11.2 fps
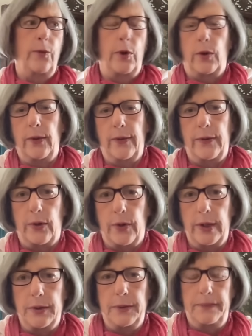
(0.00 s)
Forest
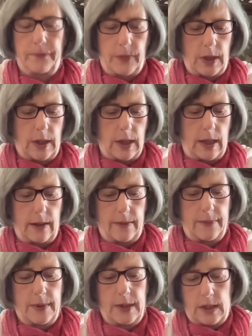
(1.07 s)
Oracle. Okay.
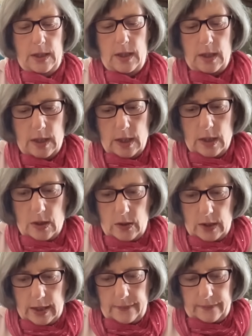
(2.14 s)
All
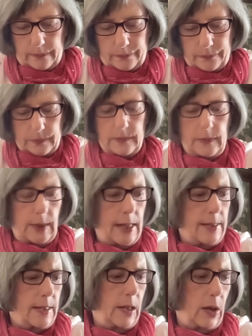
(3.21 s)
right,
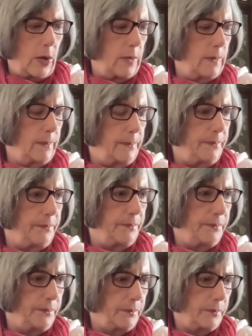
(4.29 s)
let's go
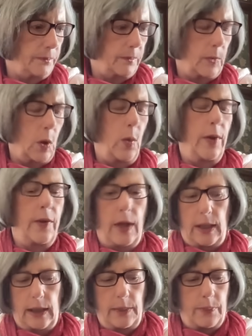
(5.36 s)
with a
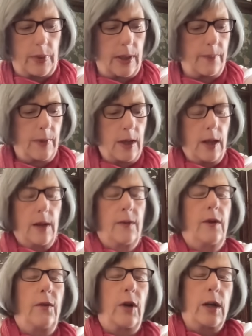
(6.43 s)
Libra. Let's
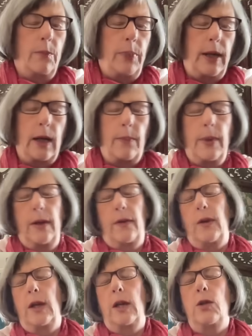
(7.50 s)
see if I can pick up
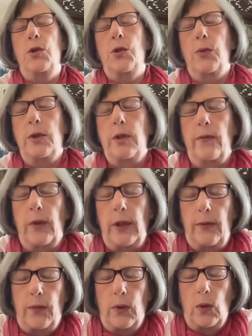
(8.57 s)
anything intuitively
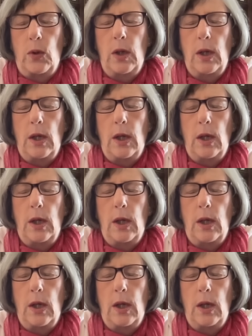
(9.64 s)
for